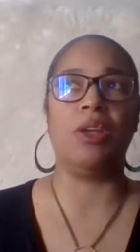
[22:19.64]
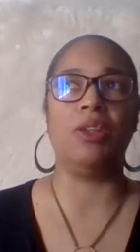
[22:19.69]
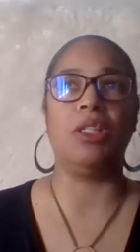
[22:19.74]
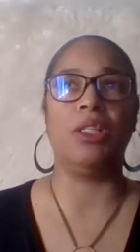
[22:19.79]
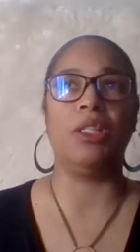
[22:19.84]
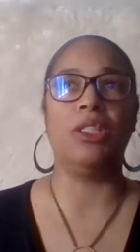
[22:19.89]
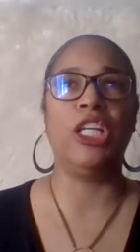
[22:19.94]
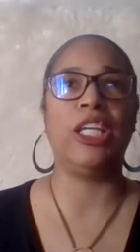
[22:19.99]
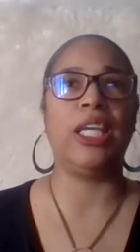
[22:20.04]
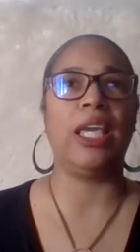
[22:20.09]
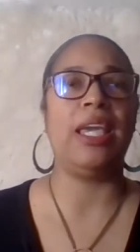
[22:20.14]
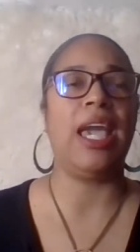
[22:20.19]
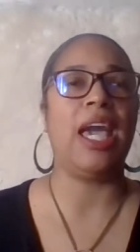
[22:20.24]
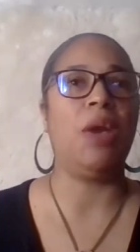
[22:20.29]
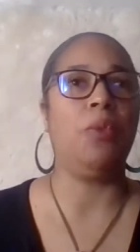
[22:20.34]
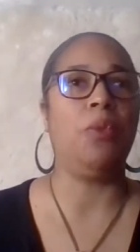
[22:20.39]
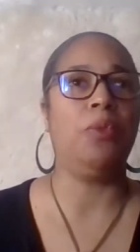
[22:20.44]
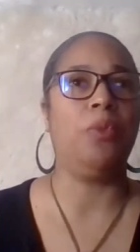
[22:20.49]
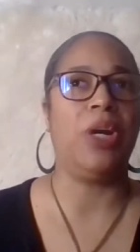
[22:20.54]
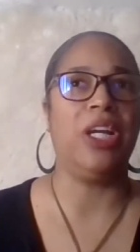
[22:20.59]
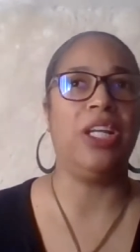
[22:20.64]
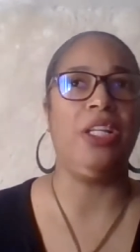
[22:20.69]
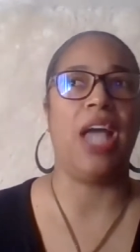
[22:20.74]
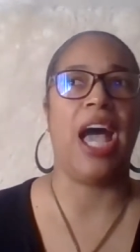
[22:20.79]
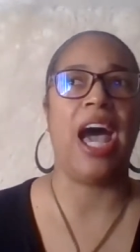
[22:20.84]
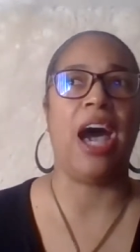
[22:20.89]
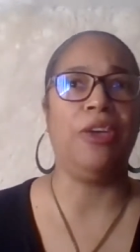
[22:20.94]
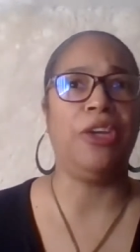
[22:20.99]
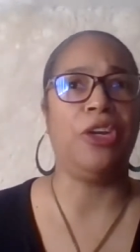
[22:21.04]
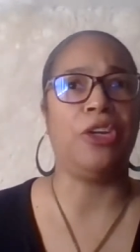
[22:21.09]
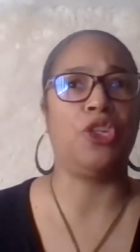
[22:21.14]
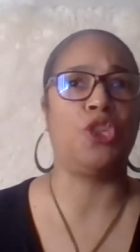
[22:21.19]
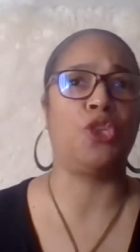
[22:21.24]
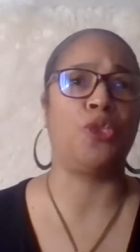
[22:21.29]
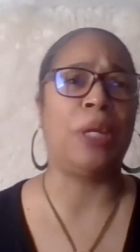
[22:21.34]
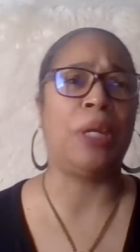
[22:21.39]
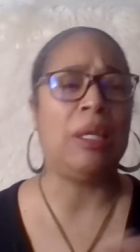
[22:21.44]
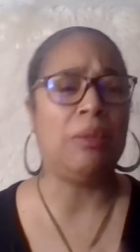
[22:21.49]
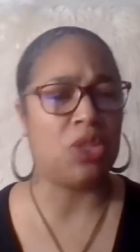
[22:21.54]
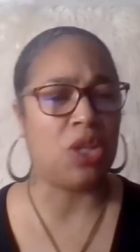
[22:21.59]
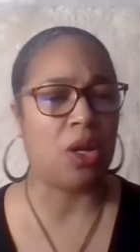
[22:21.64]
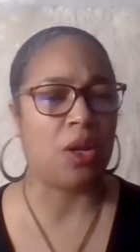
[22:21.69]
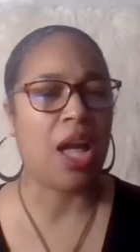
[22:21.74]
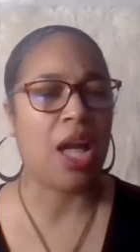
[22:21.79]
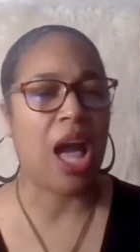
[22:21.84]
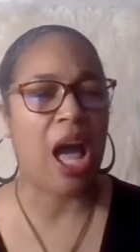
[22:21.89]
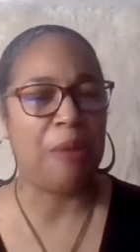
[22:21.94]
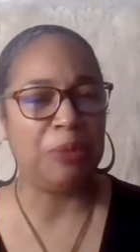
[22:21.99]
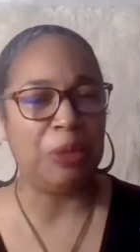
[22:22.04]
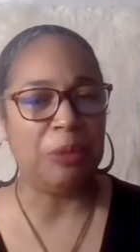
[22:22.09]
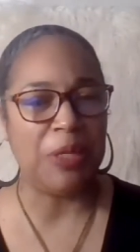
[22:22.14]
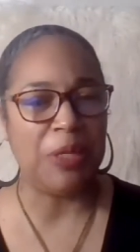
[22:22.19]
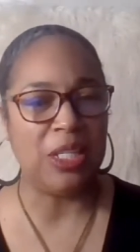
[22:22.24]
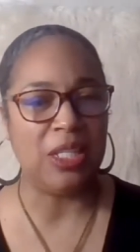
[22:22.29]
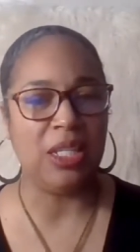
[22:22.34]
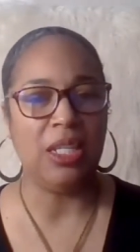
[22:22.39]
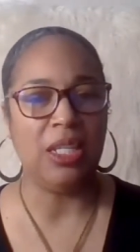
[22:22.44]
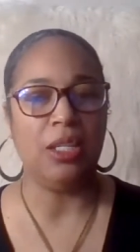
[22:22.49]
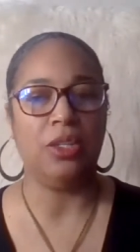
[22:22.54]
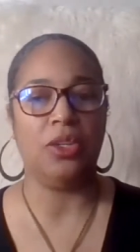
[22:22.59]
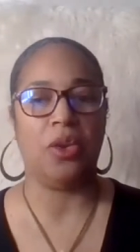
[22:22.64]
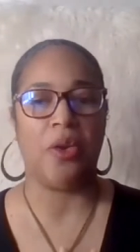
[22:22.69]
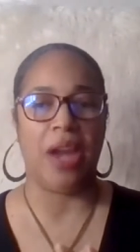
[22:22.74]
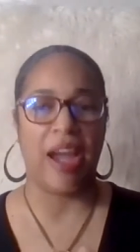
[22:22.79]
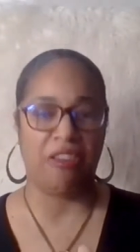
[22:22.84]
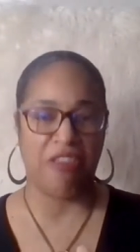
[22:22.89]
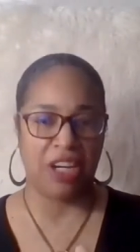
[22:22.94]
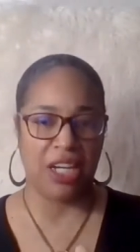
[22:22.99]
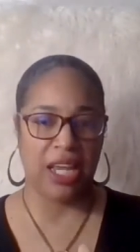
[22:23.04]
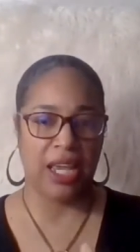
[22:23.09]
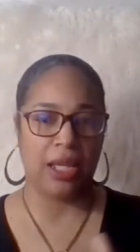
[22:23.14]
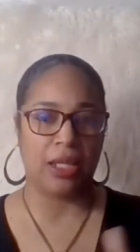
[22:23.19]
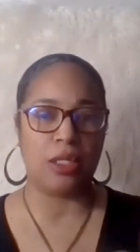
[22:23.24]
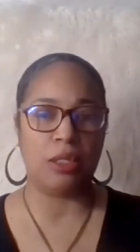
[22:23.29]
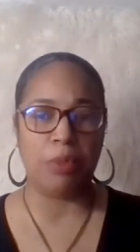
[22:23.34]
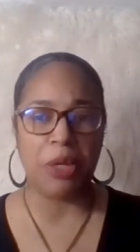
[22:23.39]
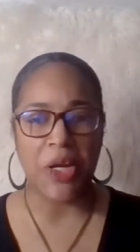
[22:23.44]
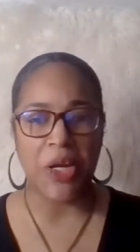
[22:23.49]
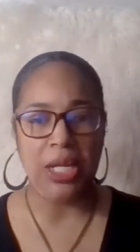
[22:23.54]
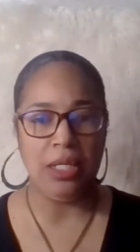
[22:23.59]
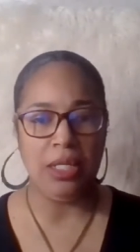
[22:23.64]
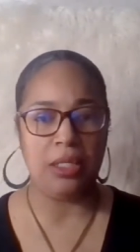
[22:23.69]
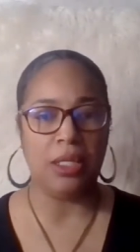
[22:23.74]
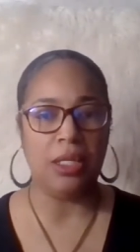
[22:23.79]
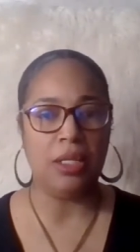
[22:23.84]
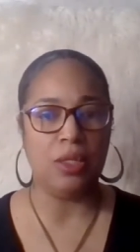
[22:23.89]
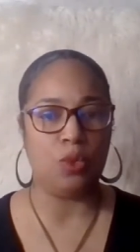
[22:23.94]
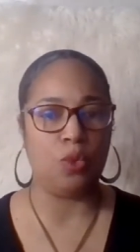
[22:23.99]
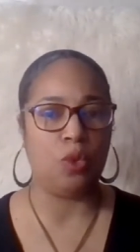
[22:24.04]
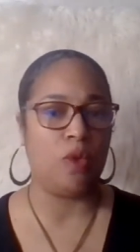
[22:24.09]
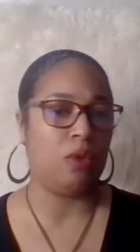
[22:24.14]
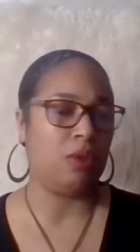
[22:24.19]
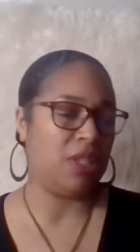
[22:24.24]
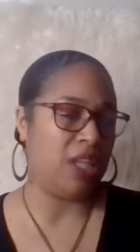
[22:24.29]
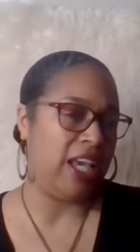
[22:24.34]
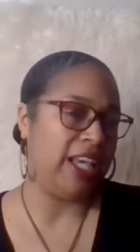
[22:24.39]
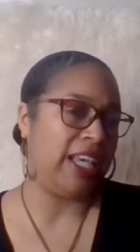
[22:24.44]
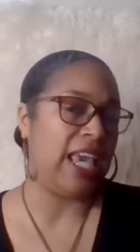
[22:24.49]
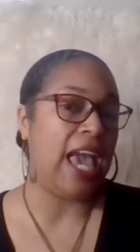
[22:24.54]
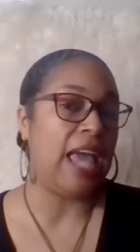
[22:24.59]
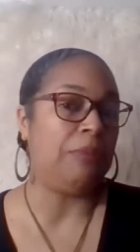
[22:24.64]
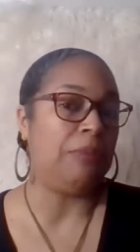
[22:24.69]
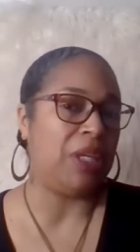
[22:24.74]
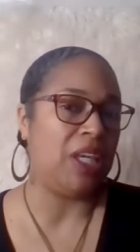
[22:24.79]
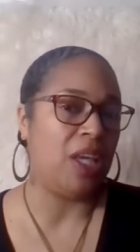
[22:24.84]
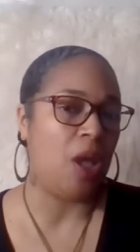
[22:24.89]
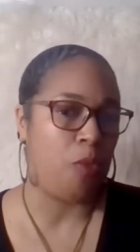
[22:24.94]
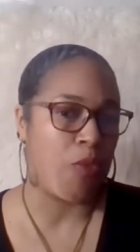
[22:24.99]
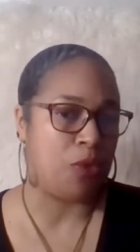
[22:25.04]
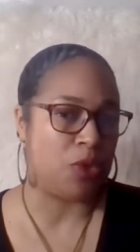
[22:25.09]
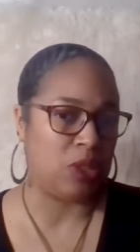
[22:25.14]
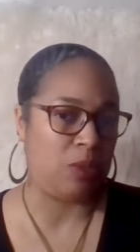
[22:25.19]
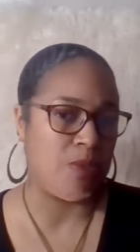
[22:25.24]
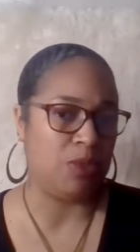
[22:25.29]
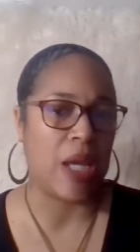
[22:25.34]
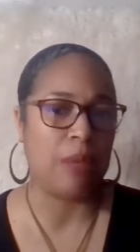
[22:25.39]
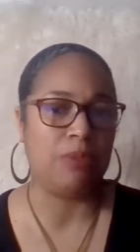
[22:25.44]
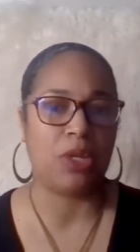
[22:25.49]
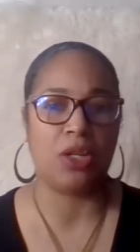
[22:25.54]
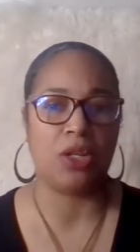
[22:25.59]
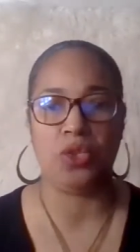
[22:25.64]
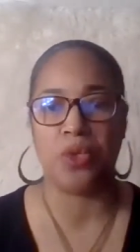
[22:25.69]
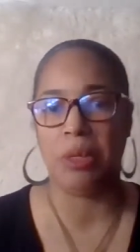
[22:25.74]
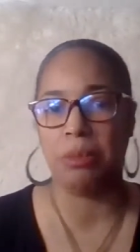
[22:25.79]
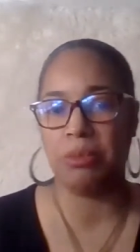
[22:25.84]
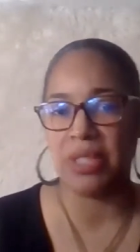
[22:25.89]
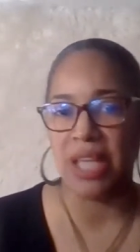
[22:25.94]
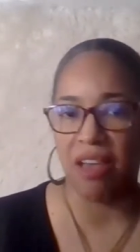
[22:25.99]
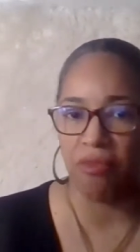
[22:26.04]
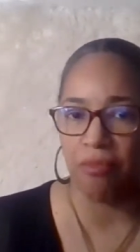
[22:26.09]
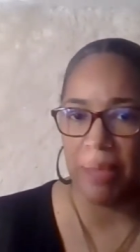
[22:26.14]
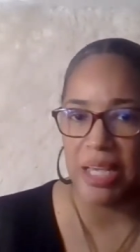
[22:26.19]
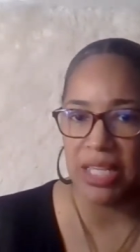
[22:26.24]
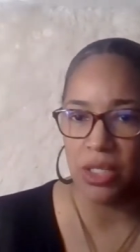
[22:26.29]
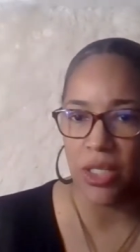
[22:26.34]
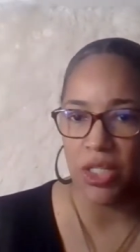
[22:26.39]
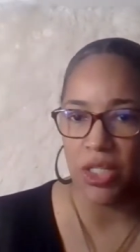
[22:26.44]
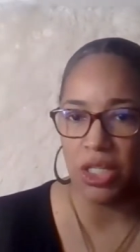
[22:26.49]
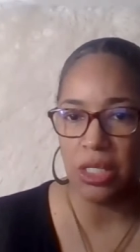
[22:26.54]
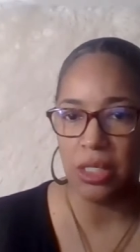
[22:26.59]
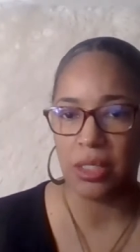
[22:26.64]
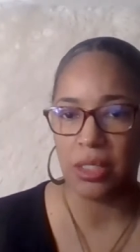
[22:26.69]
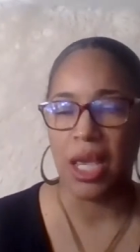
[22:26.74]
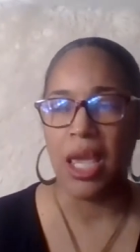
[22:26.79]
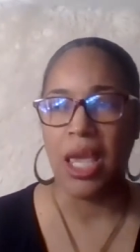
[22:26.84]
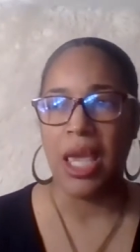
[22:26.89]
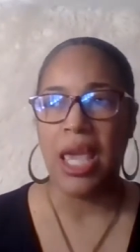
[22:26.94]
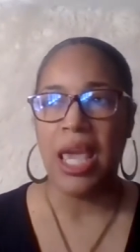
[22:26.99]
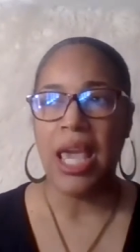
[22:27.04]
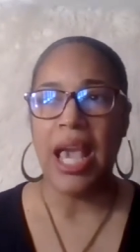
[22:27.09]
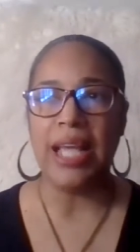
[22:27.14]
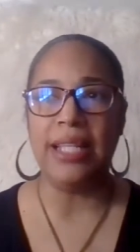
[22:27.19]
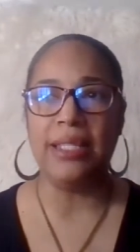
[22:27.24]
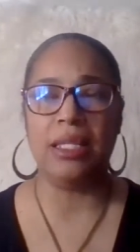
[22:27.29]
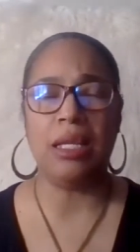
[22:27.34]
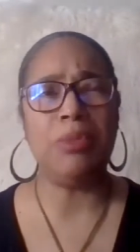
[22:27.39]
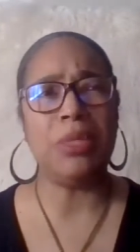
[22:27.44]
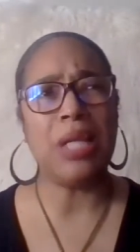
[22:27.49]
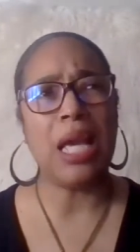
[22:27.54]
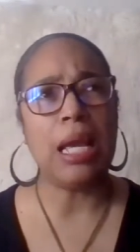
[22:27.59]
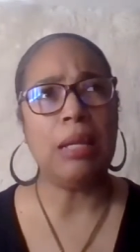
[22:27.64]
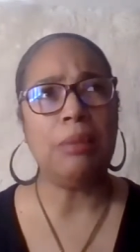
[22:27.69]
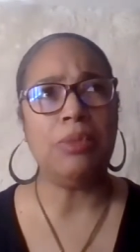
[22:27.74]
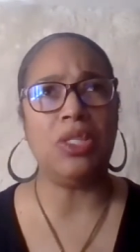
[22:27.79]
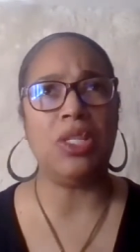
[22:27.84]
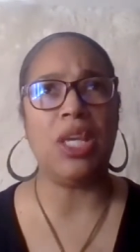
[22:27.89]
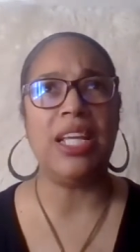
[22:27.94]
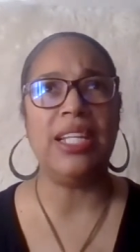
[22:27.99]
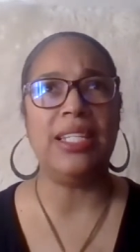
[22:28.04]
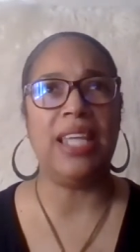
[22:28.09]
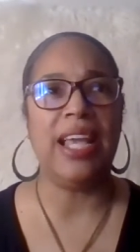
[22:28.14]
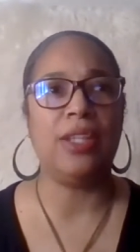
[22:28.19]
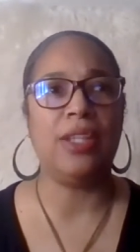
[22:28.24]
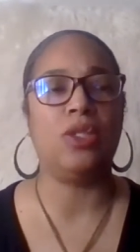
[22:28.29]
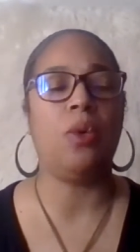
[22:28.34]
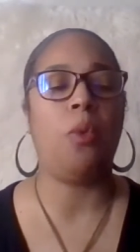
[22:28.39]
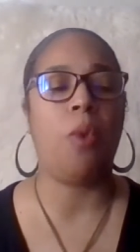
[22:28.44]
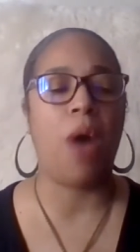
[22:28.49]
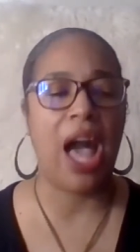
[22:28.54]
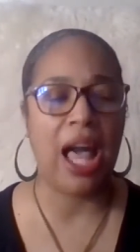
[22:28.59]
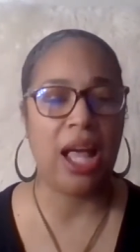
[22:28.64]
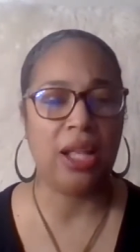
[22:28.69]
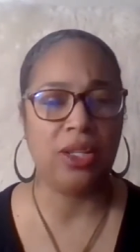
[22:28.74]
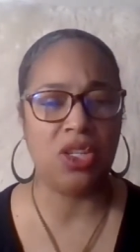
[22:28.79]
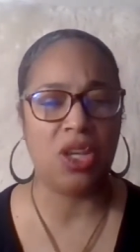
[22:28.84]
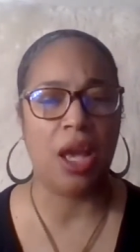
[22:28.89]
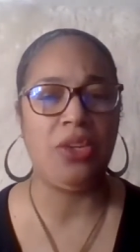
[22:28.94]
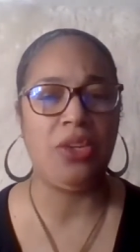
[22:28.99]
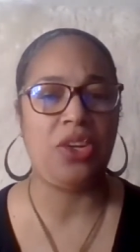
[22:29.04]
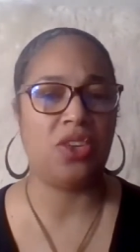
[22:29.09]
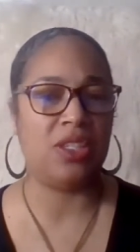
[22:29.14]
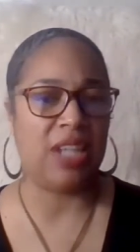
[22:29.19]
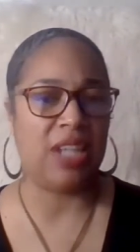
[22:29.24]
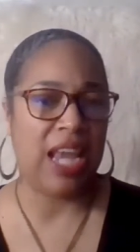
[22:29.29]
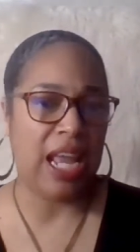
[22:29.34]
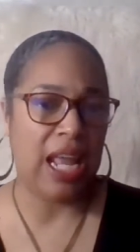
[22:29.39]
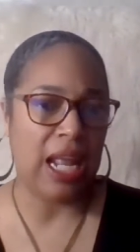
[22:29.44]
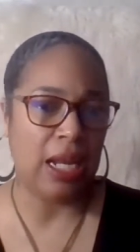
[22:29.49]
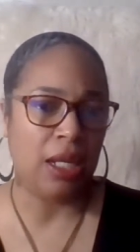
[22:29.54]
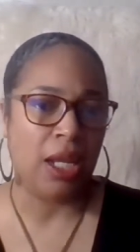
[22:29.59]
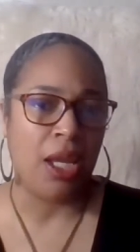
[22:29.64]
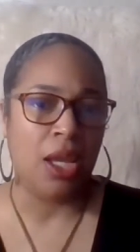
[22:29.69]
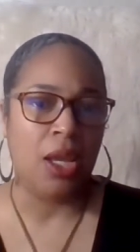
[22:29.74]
looking at how your dreams are complementing your everyday experiences, it can be helpful. Sometimes our dreams have messages, and sometimes it takes a while to understand